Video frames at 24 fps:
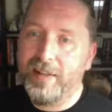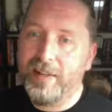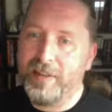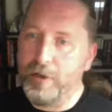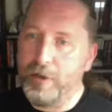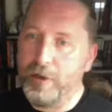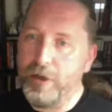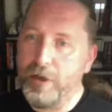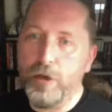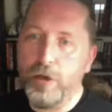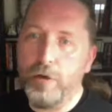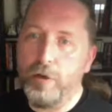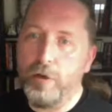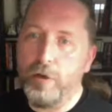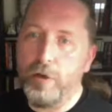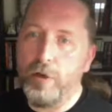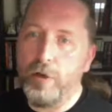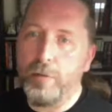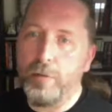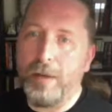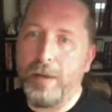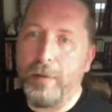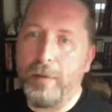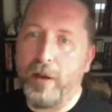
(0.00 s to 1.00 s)
So you
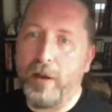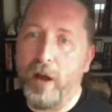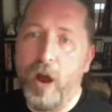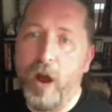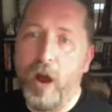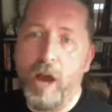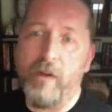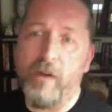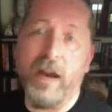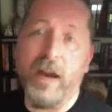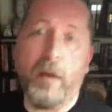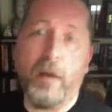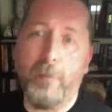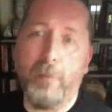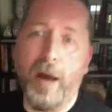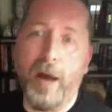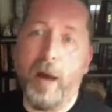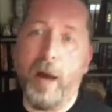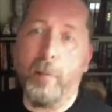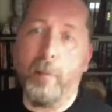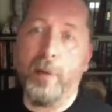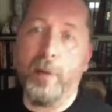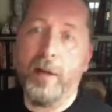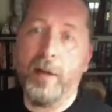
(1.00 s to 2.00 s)
used to hire out a
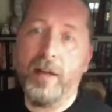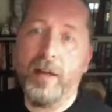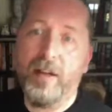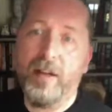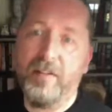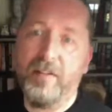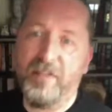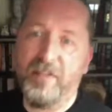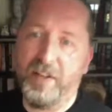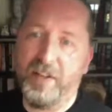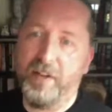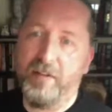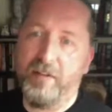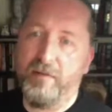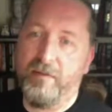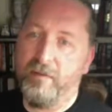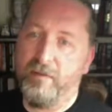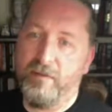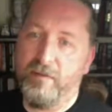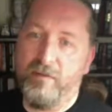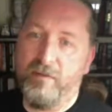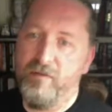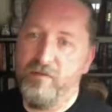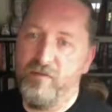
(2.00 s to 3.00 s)
pub for
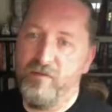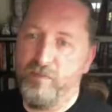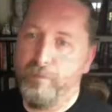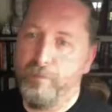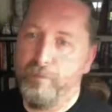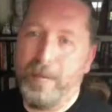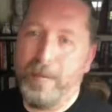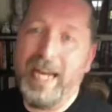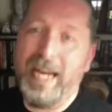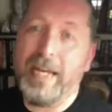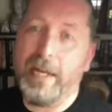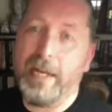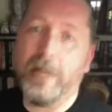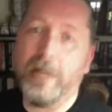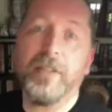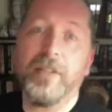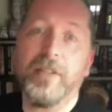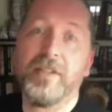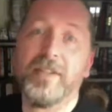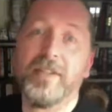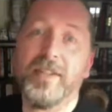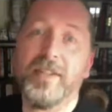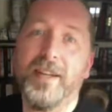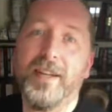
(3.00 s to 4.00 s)

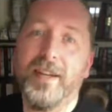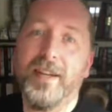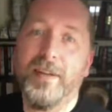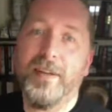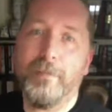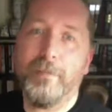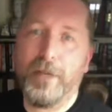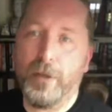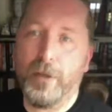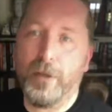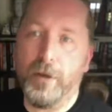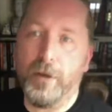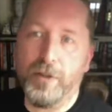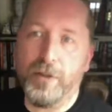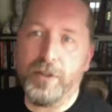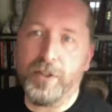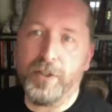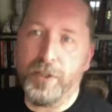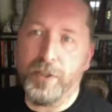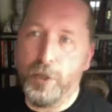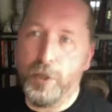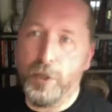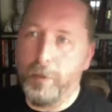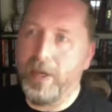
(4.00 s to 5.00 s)
peanuts because
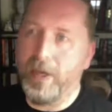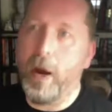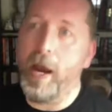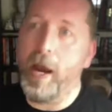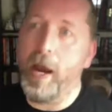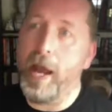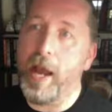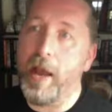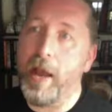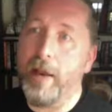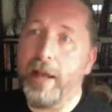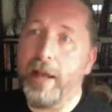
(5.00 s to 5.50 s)
you'd be going down